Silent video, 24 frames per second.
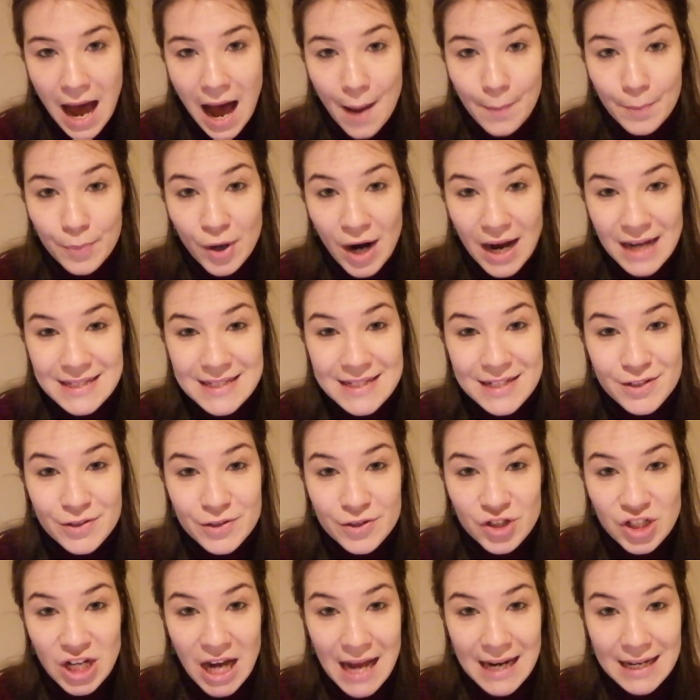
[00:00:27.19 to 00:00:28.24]
a
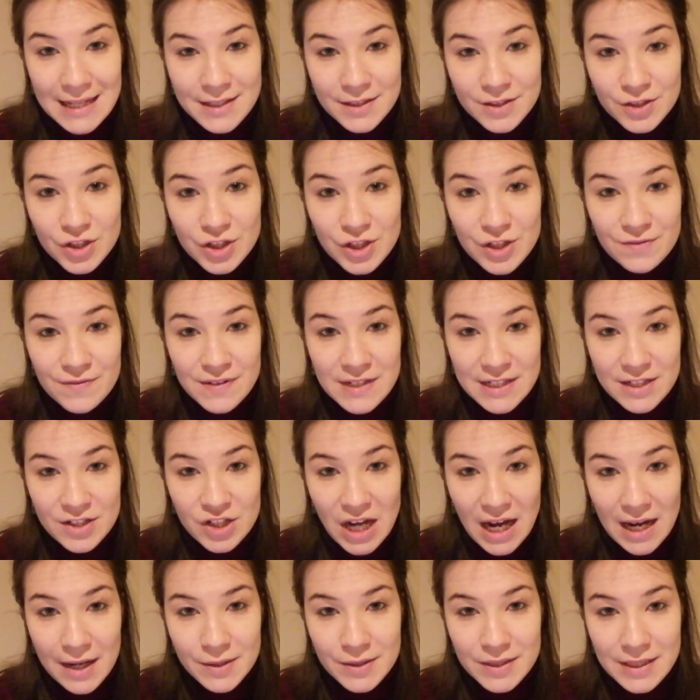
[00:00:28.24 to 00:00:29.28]
practical challenge to
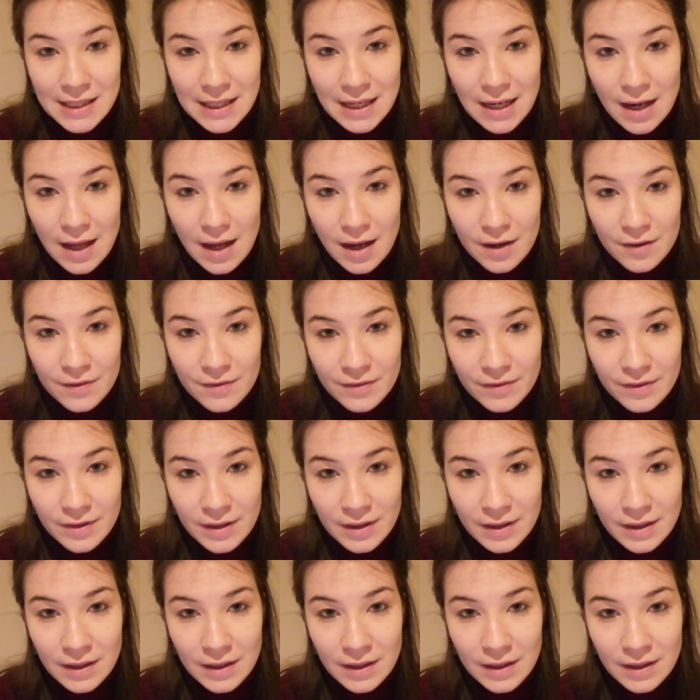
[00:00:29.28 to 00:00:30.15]
reach out in love,